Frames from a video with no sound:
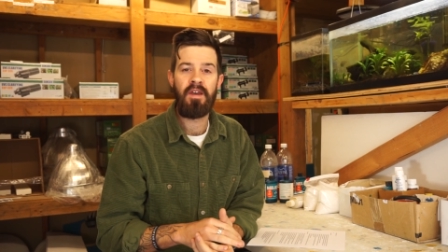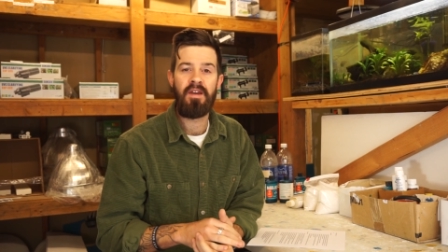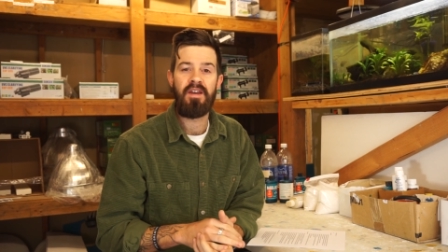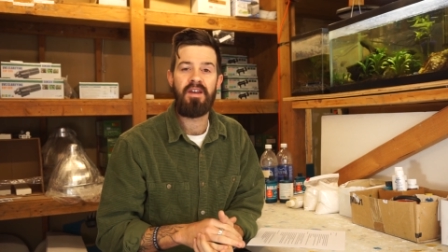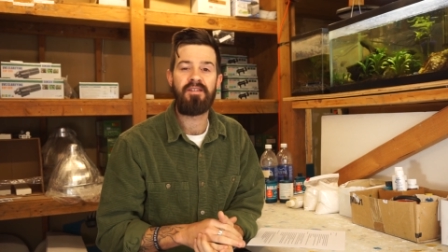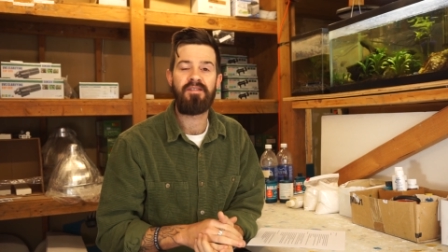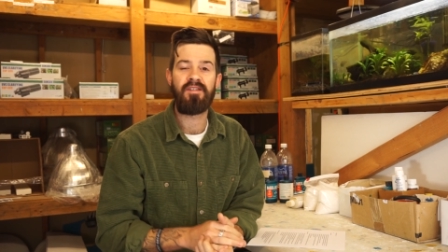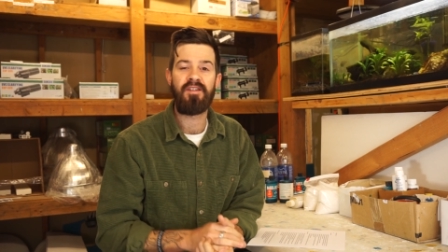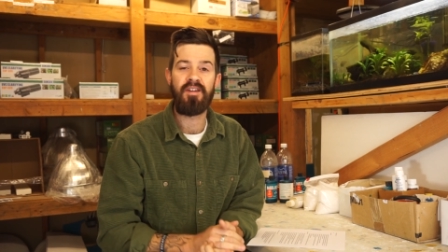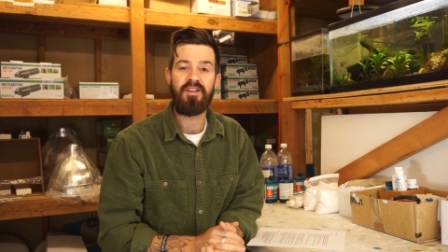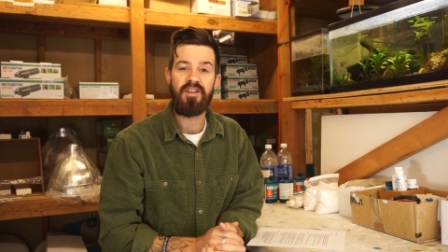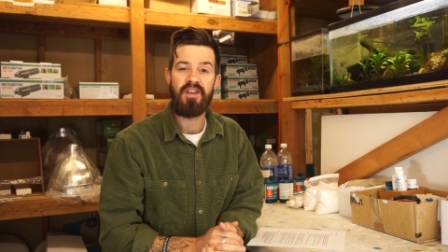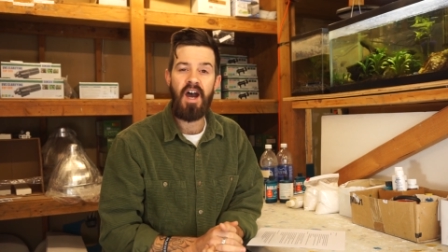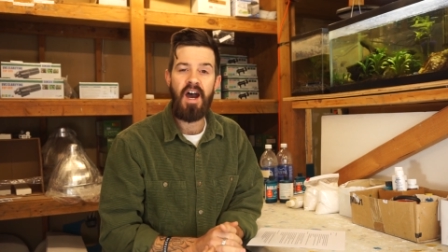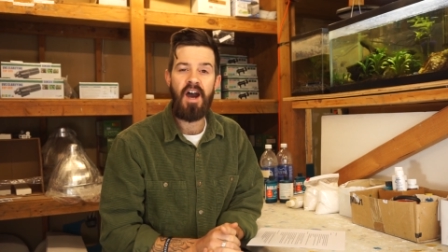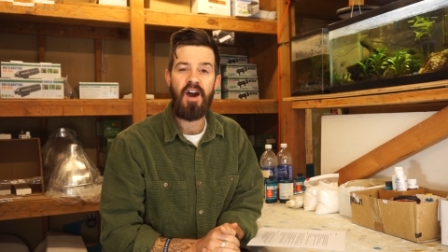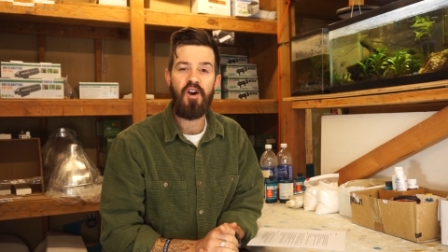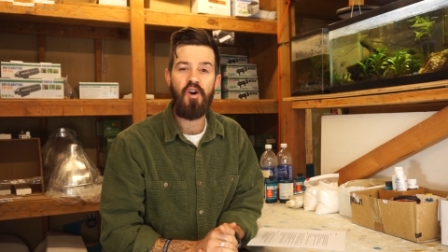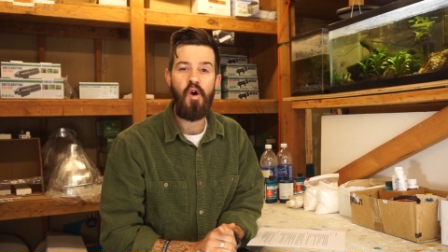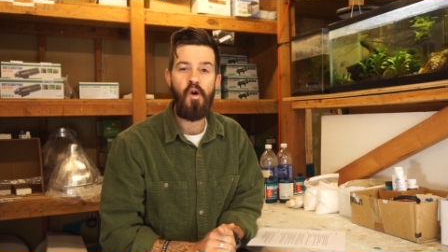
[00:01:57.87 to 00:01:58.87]
is to
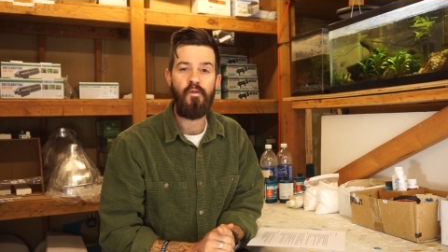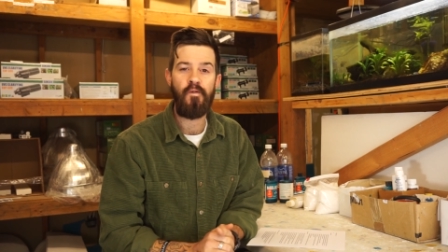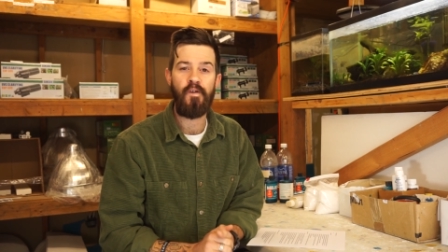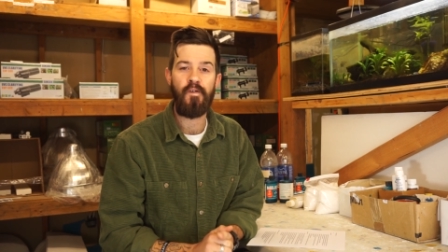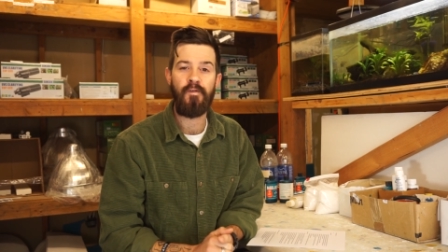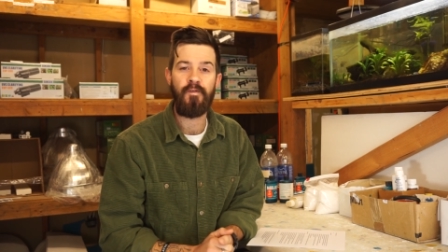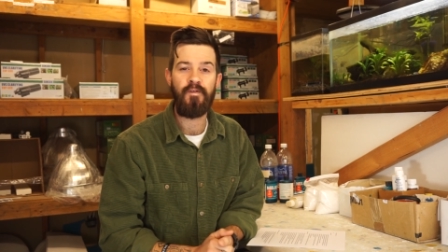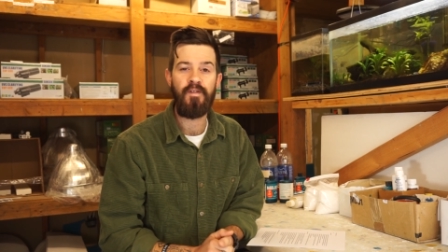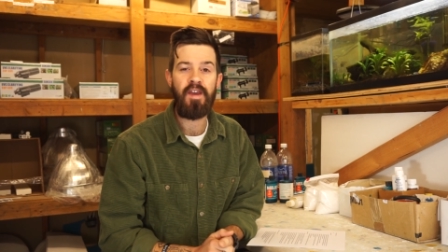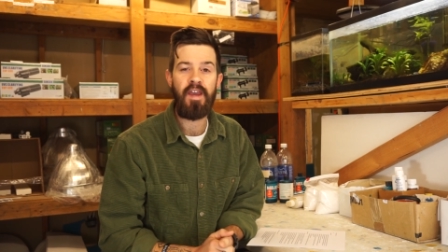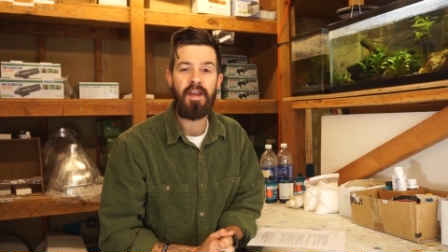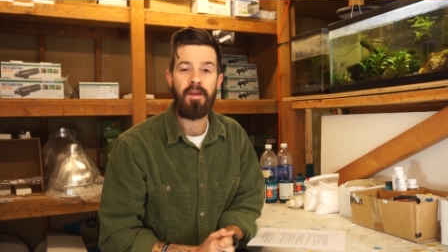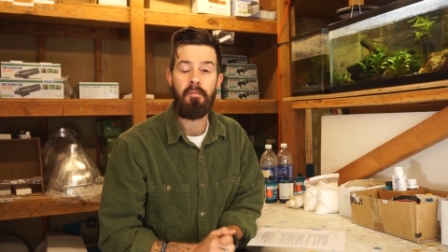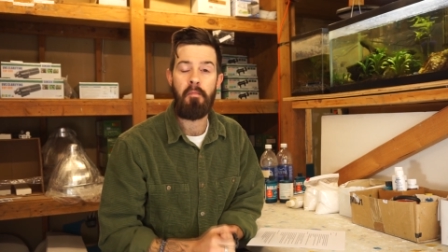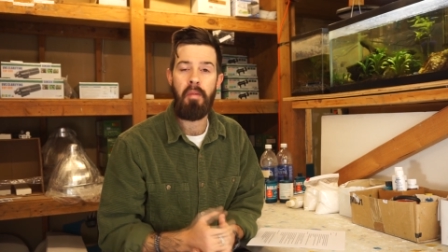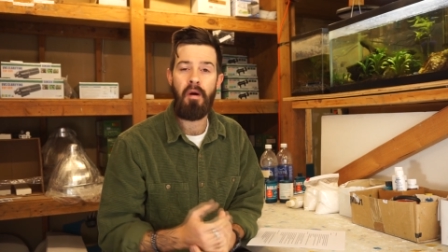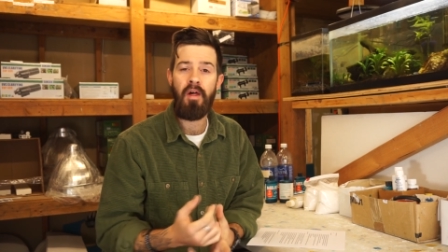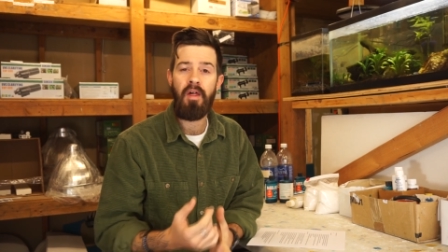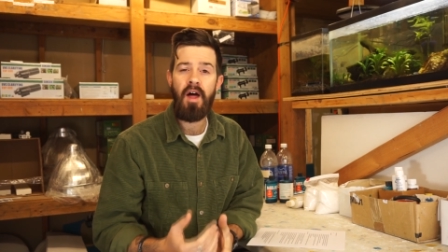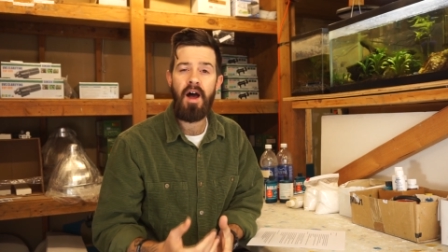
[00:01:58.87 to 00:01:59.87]
not overfeed,
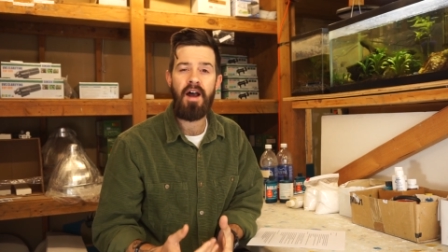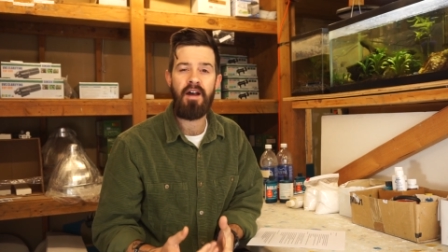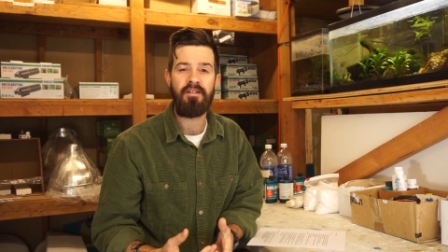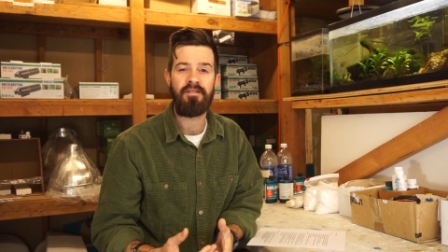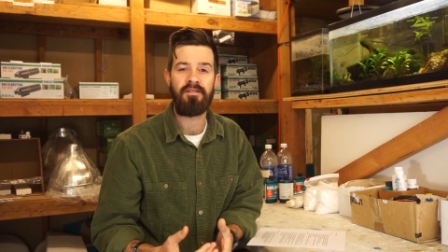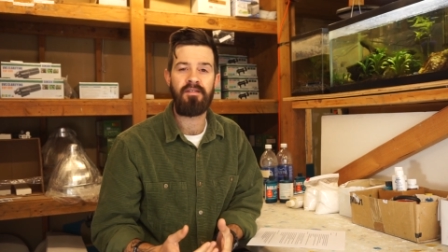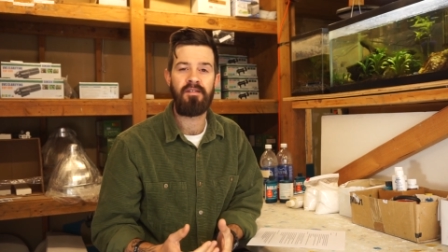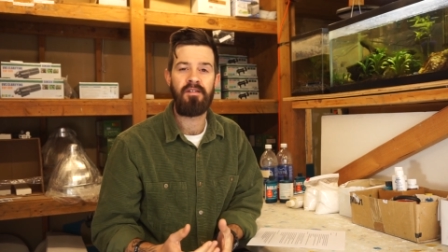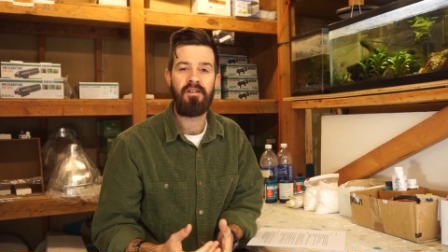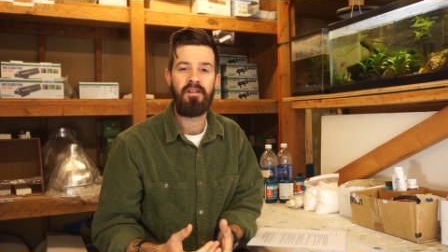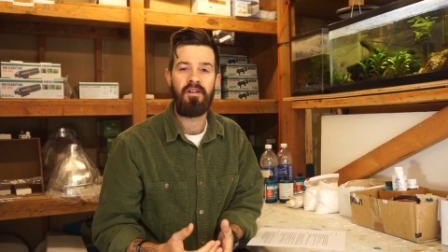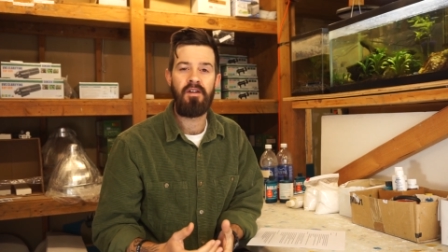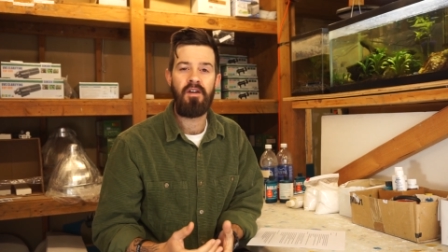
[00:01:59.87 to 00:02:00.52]
plus